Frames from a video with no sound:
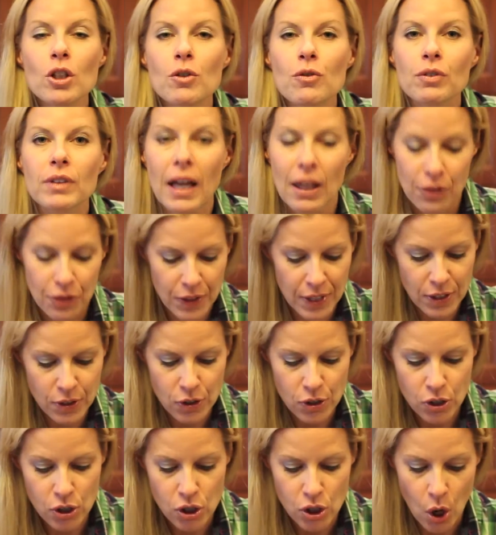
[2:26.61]
you've let
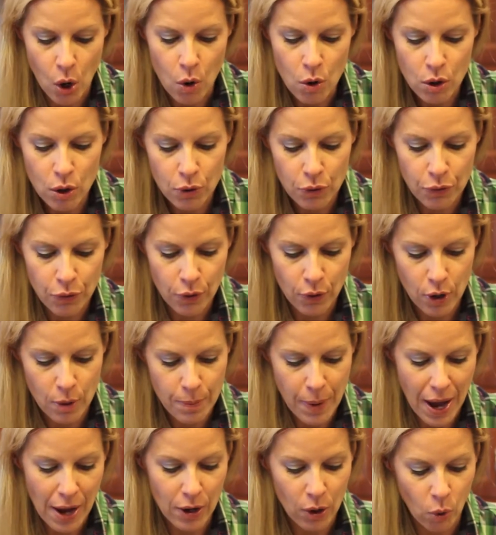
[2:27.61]
these soak for
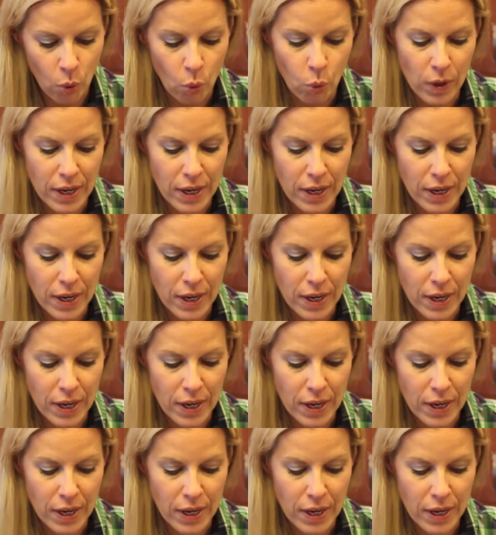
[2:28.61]
about